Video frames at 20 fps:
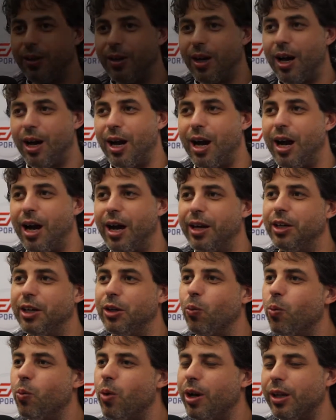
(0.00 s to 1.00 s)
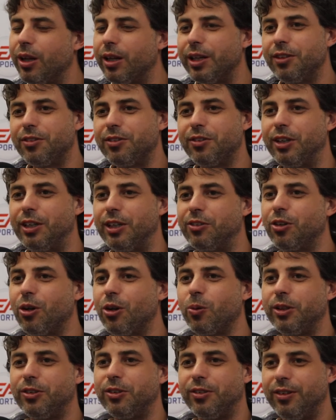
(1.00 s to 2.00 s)
Well, it's
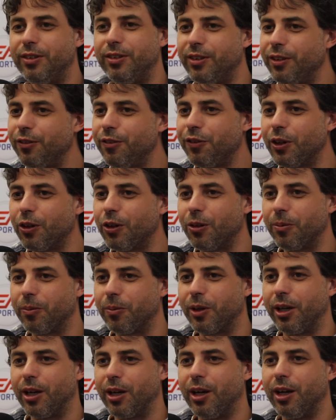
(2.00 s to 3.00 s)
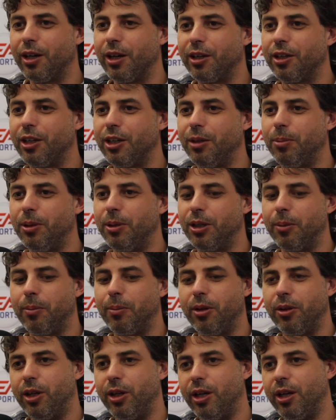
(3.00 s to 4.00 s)
always difficult keeping
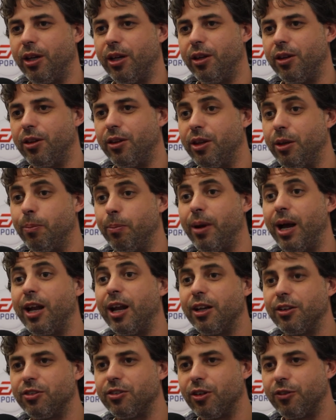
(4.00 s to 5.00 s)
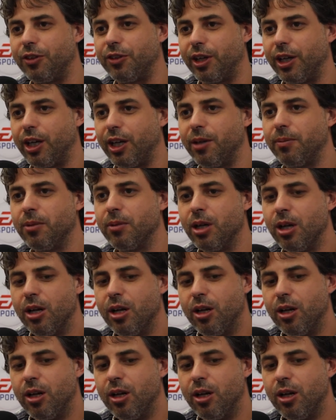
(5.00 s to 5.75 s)
the balance of the game,